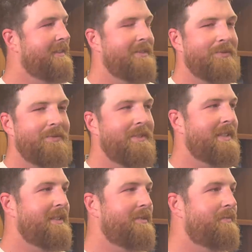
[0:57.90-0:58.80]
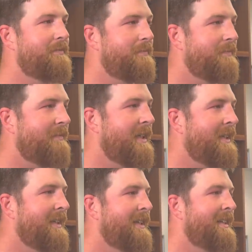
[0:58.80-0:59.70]
how would you rank them from one
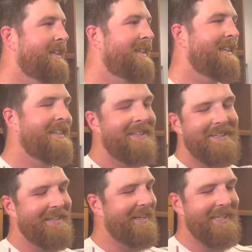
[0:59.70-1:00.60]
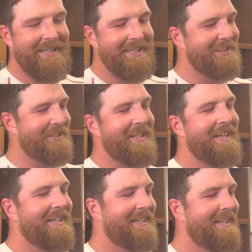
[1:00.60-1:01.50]
to five? Uh, I can't do that.
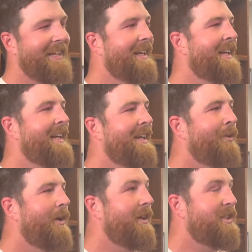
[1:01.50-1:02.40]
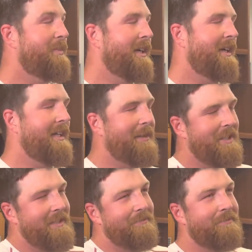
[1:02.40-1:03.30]
And, and, comfort. Well, experience. I
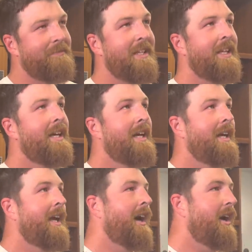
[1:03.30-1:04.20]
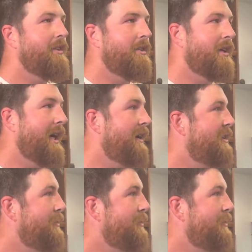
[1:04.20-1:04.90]
mean, all through college, I